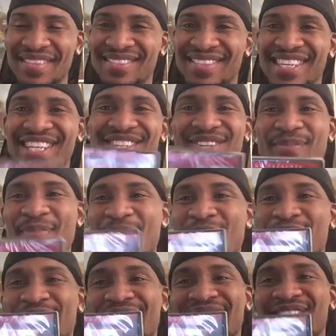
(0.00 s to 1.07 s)
These are
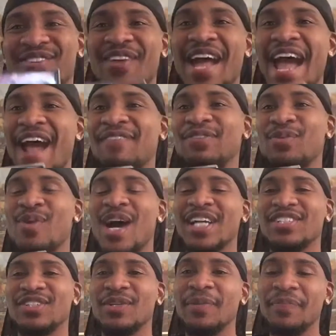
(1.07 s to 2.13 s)
perfect. You have to
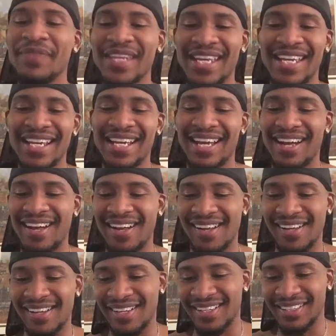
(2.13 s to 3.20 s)
watch them.
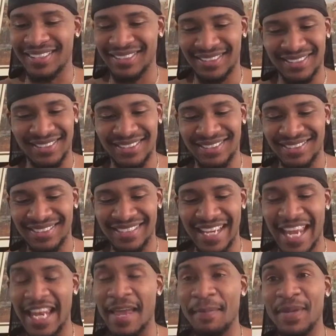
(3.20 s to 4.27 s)

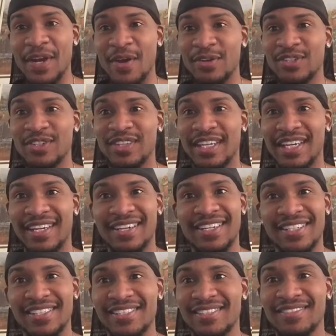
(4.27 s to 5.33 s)
And let me know what you think,
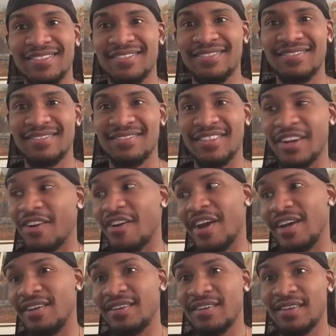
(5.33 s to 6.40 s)
because they're great.
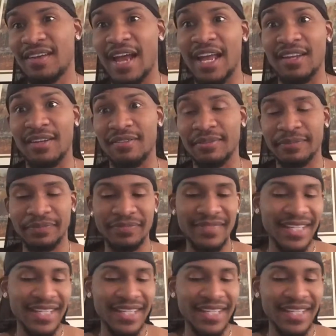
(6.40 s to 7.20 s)
I love them.